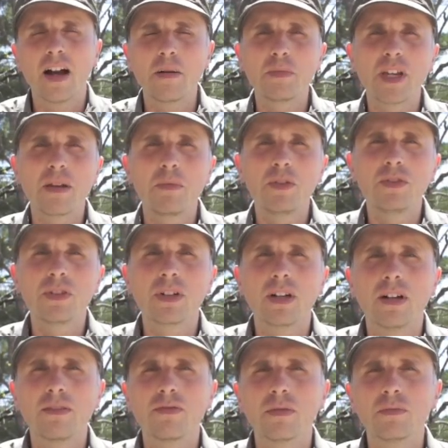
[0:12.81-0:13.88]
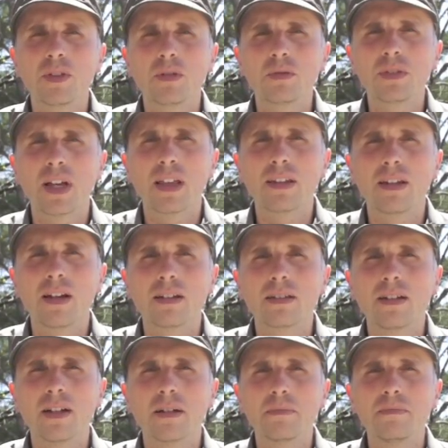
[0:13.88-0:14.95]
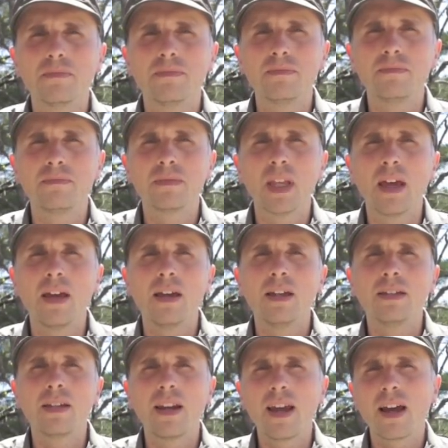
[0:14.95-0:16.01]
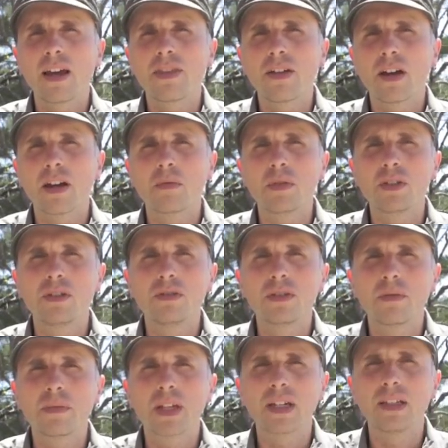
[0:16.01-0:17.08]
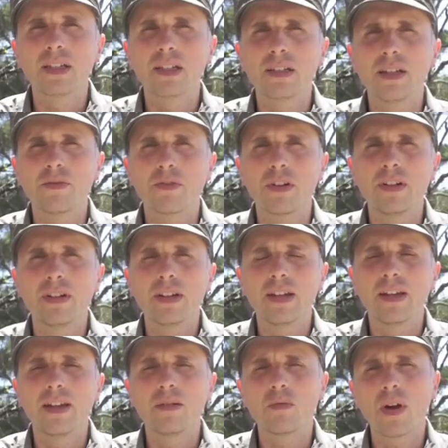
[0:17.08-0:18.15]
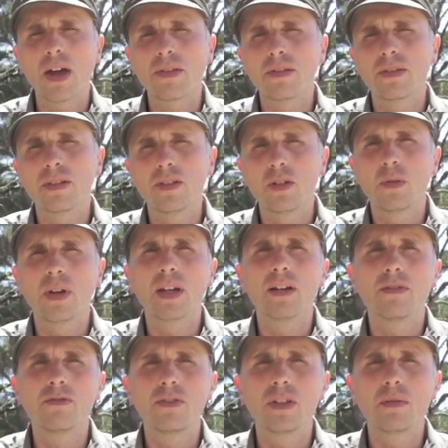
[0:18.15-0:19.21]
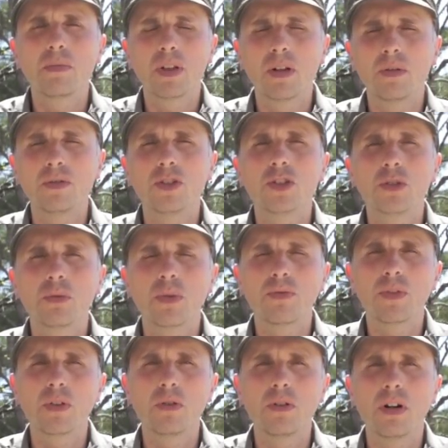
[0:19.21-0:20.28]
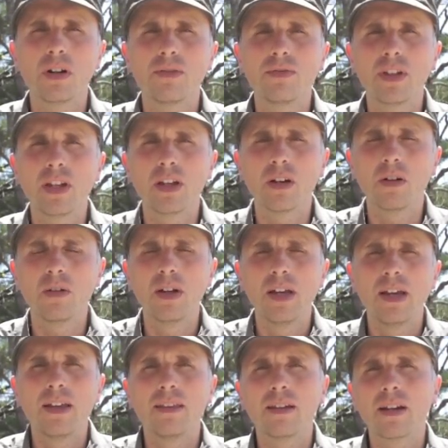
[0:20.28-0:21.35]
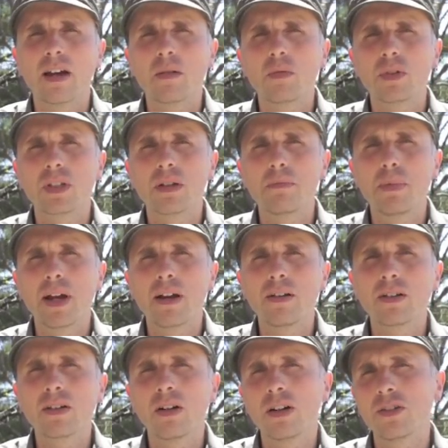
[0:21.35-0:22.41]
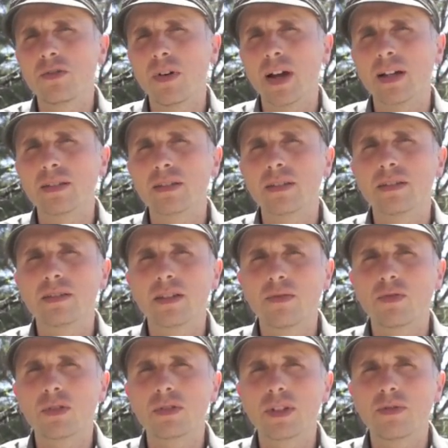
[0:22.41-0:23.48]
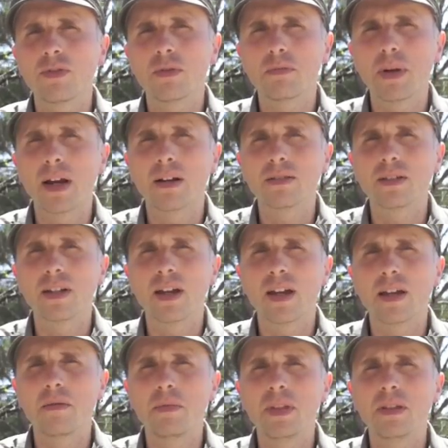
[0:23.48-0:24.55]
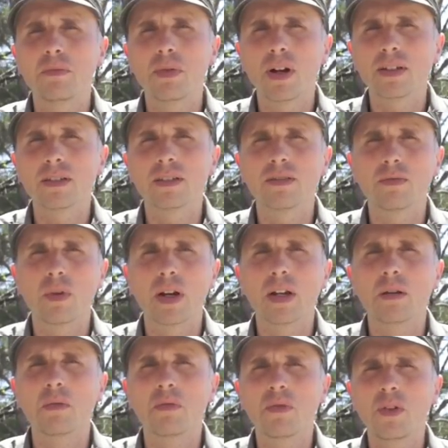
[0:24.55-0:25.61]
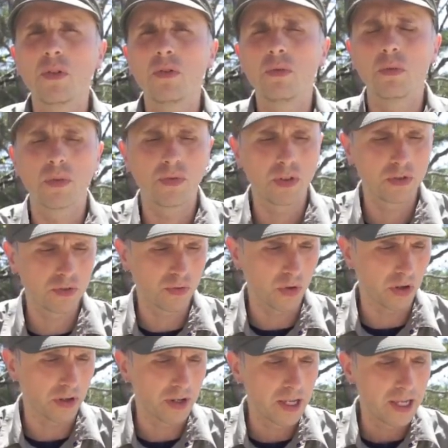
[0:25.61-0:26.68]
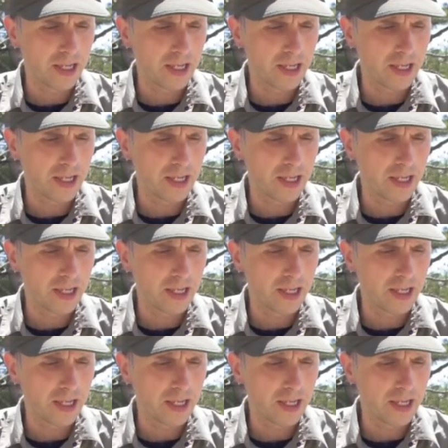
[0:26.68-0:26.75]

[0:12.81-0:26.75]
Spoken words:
I'm Damien Tuga from ToeSalad.com. Today I thought I would do something a little different, and rather than doing a fully blown shoe review on video, that I would compare and contrast several different pairs that I am in the process of writing reviews for.